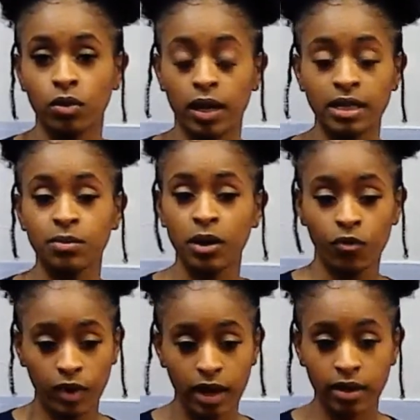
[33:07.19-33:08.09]
As a matter of
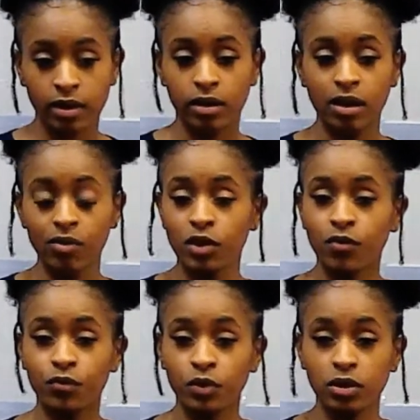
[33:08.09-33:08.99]
fact, even if
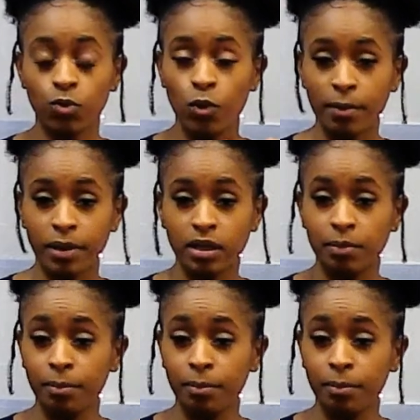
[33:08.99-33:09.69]
women,